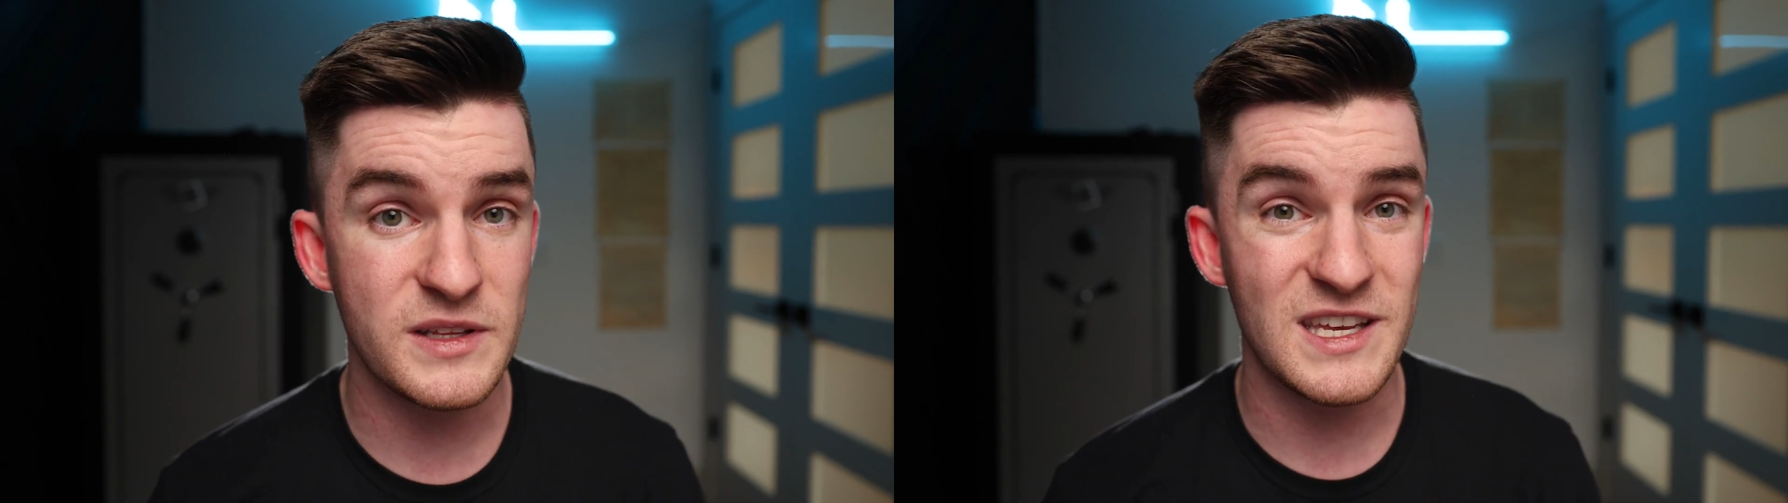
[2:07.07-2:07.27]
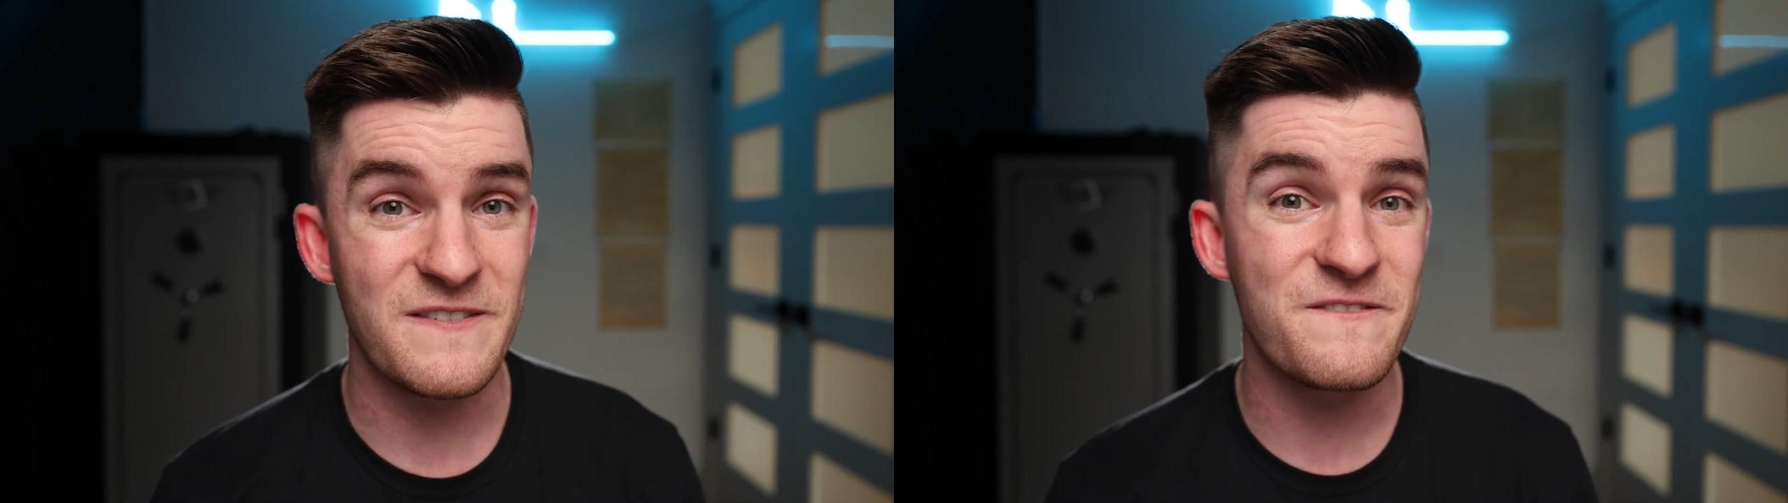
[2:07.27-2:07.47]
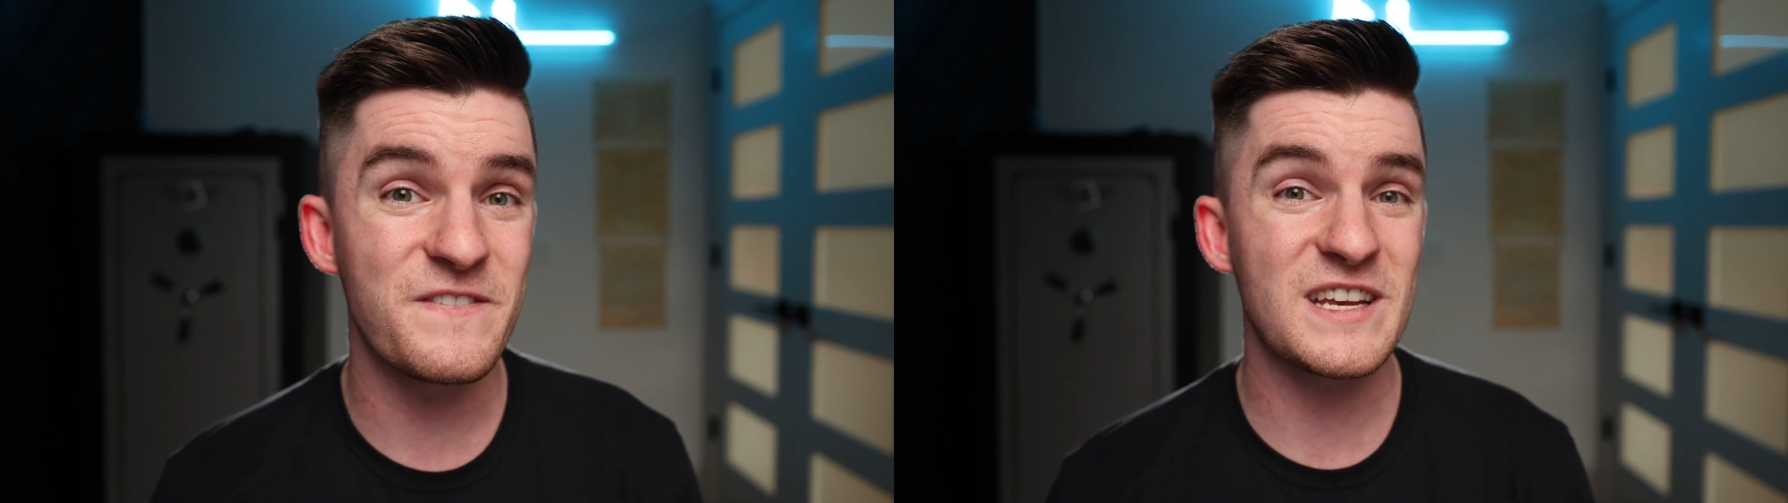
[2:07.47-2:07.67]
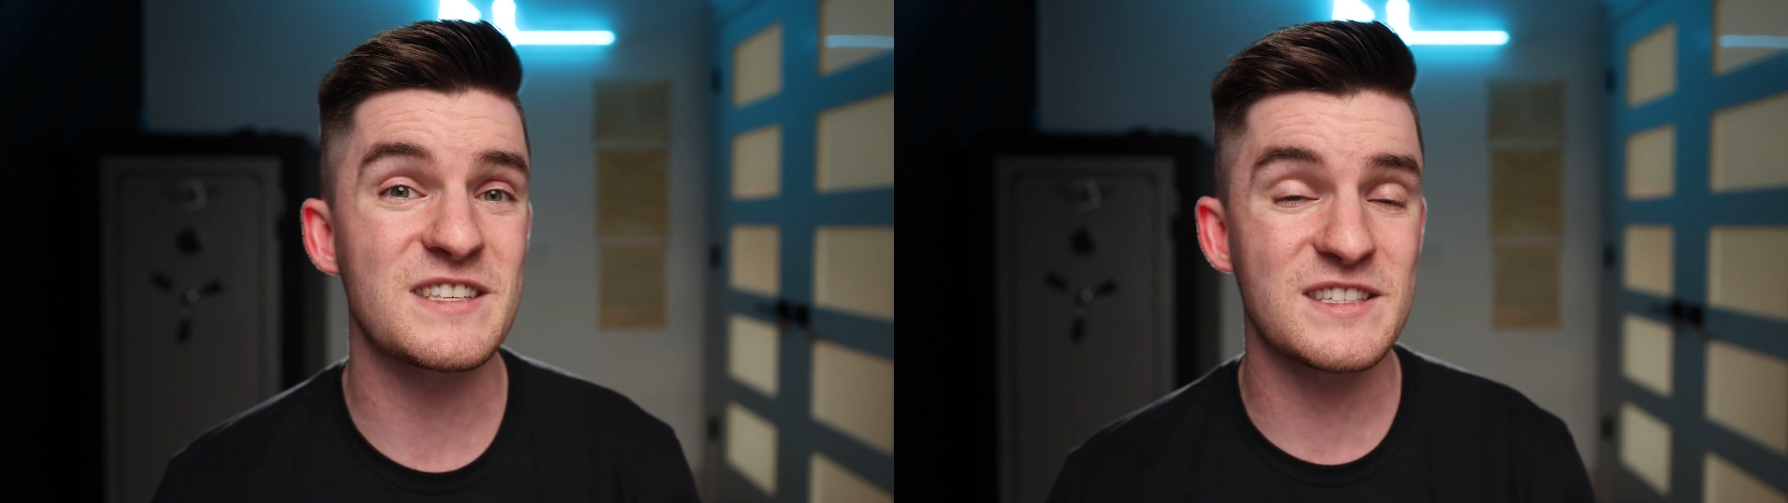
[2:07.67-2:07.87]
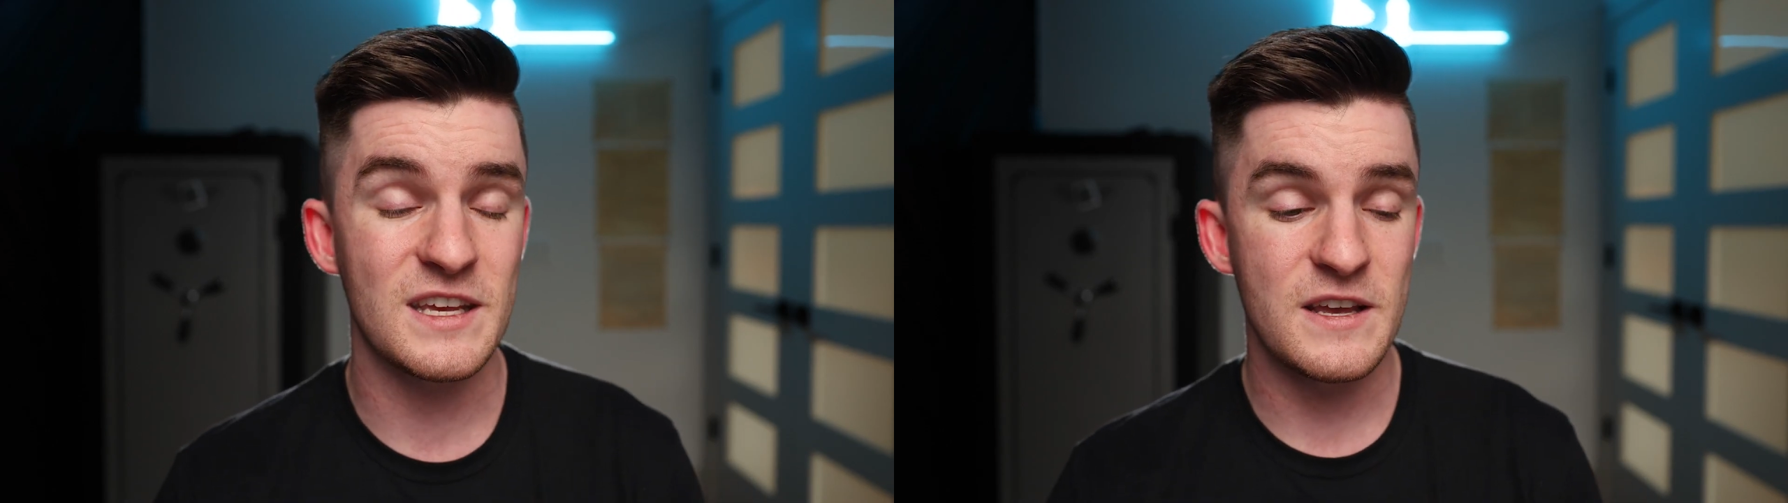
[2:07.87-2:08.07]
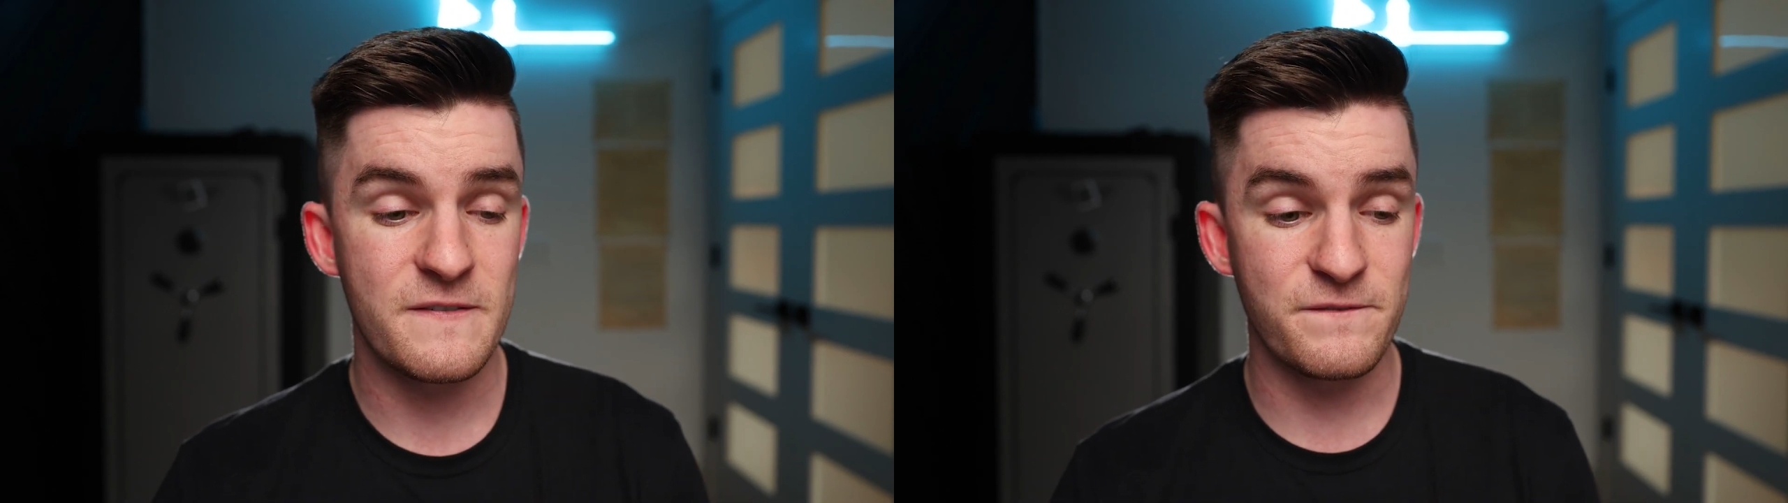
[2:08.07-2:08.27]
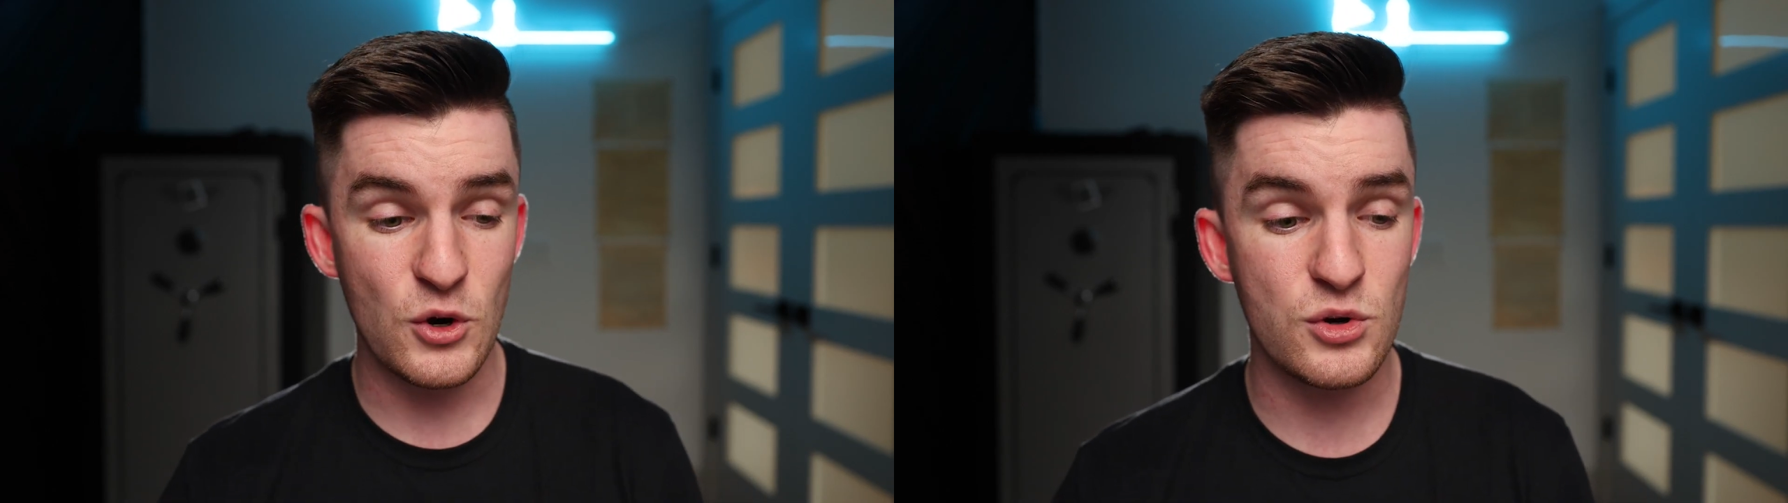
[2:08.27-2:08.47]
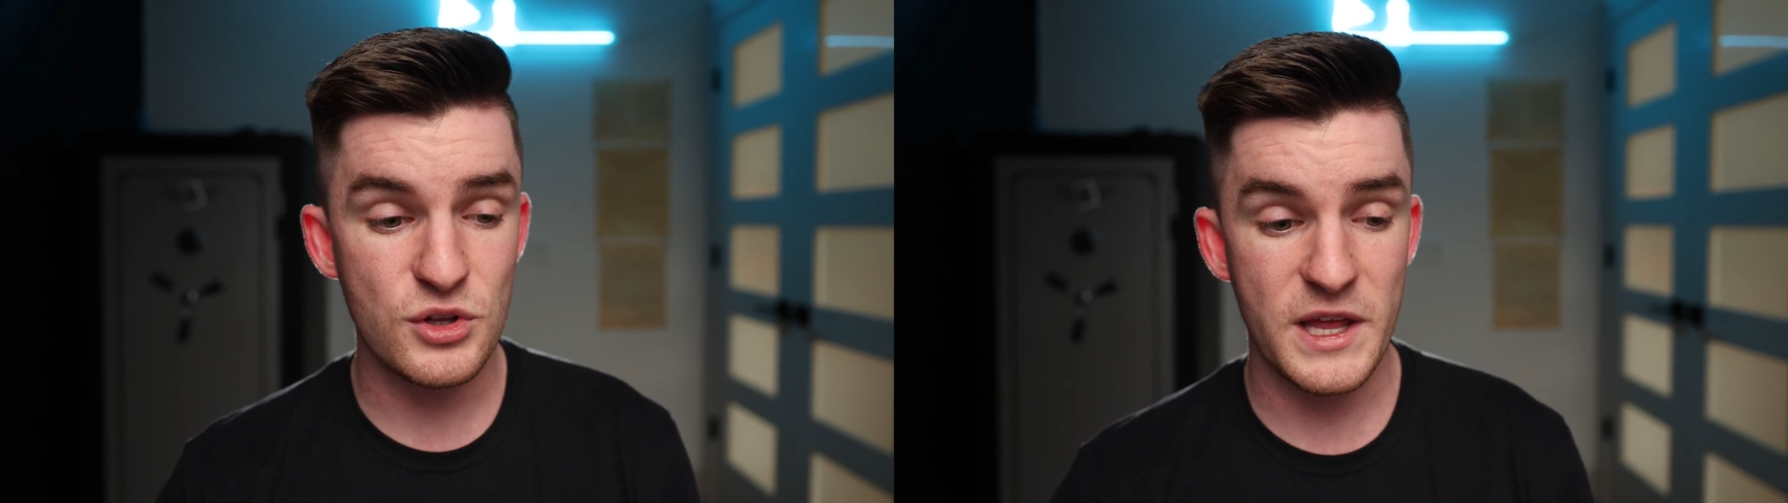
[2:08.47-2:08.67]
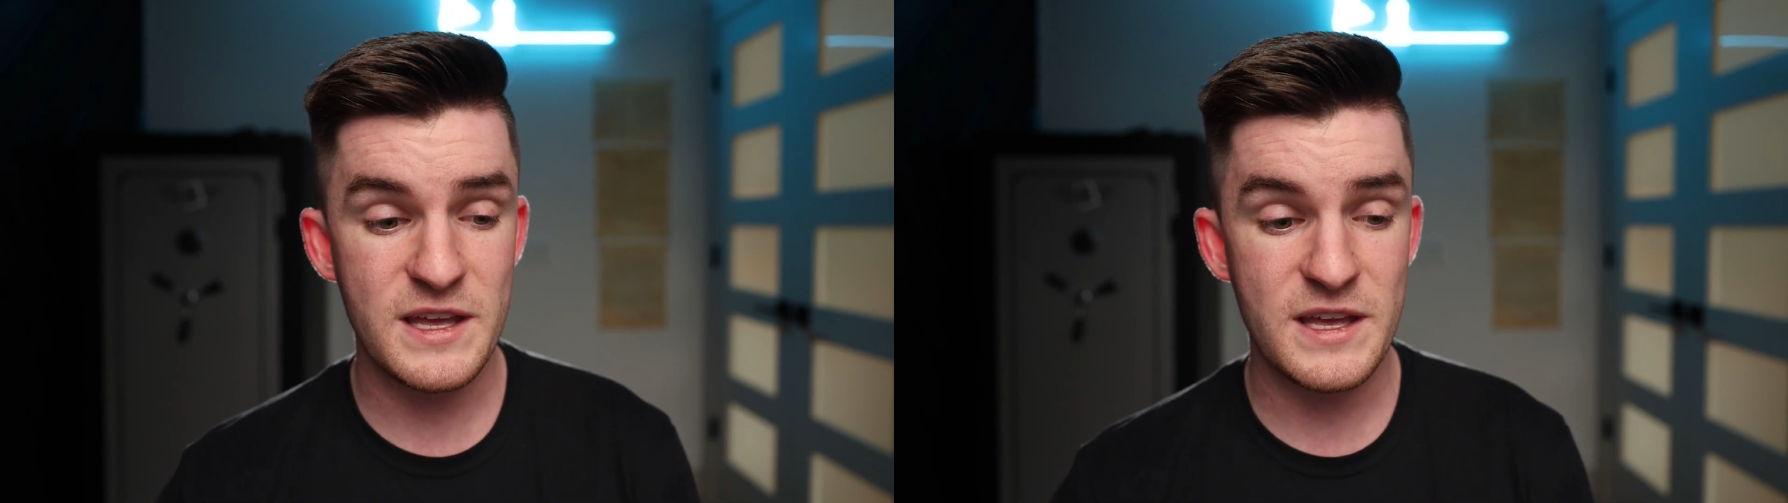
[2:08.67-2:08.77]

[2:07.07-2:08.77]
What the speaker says: It's a fixed focal